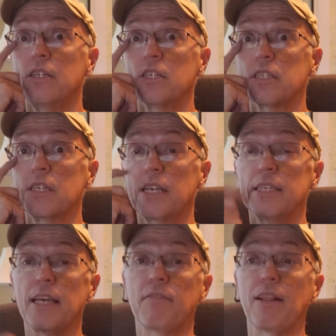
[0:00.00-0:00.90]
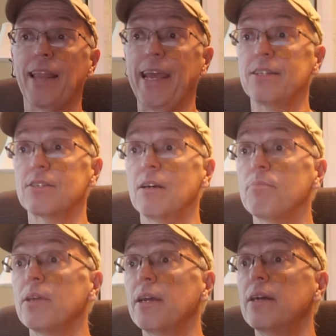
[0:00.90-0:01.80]
just in case I have to lance
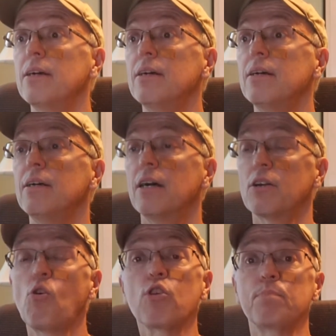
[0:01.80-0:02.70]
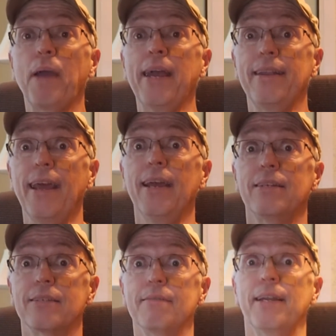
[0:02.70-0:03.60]
something. And of course,
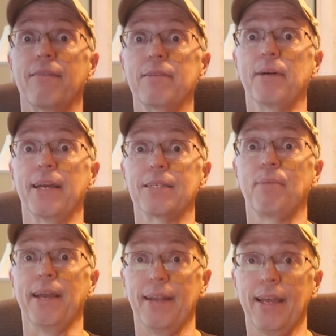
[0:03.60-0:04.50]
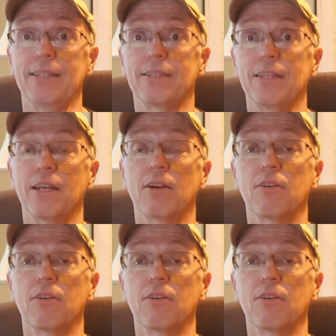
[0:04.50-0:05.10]
Band-Aids. I mean, everybody has Band-Aids in